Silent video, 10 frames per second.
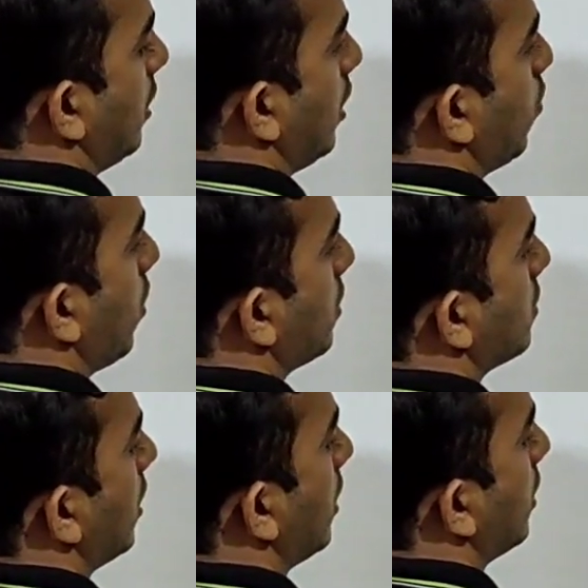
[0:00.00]
equals
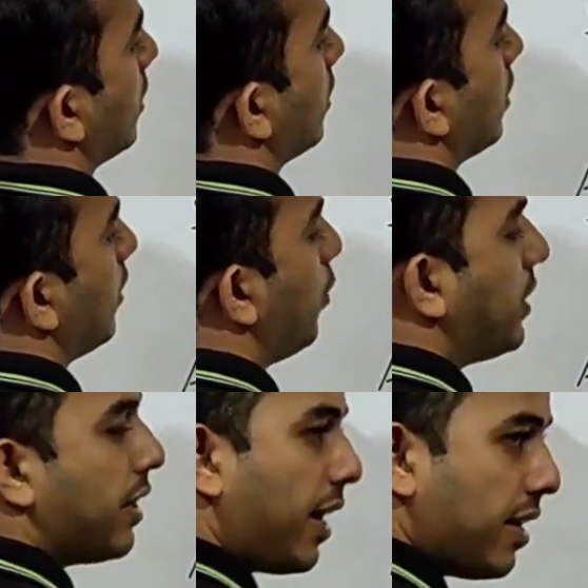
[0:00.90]
10. We
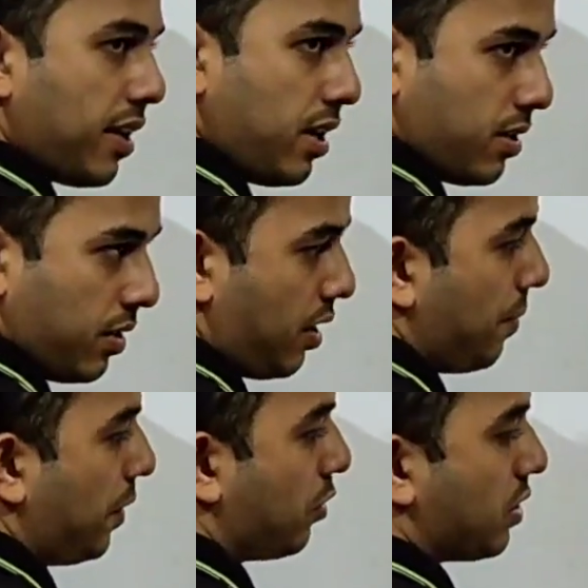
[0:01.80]
can write, right?
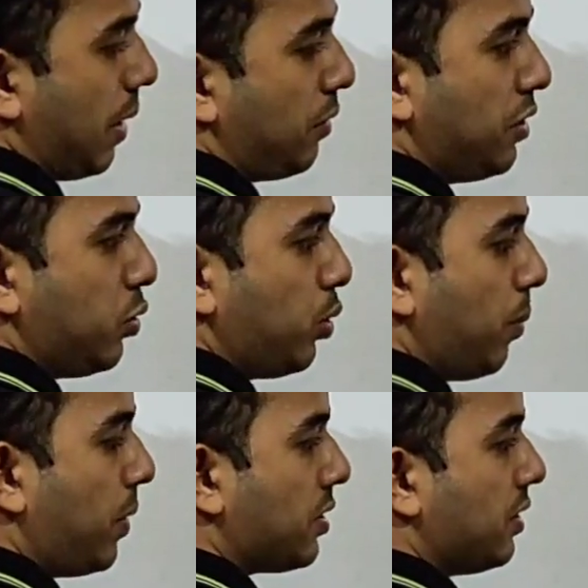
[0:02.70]
Because sum of the two
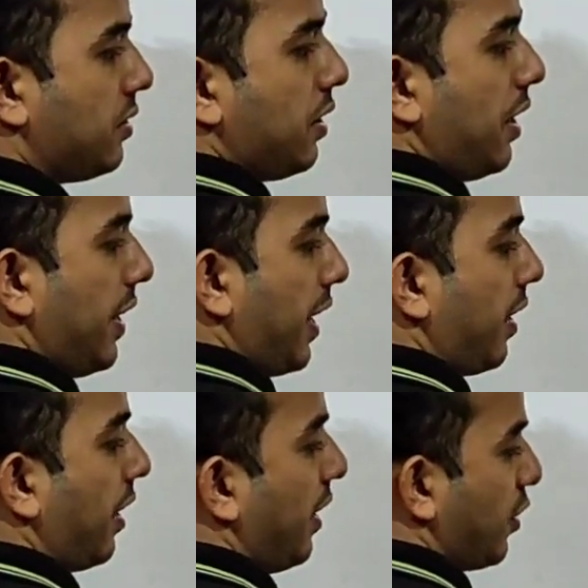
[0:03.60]
numbers is 10.
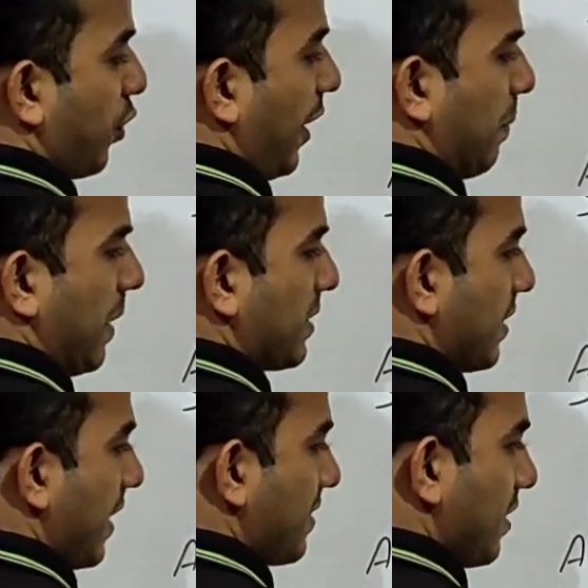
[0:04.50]
So 8 plus x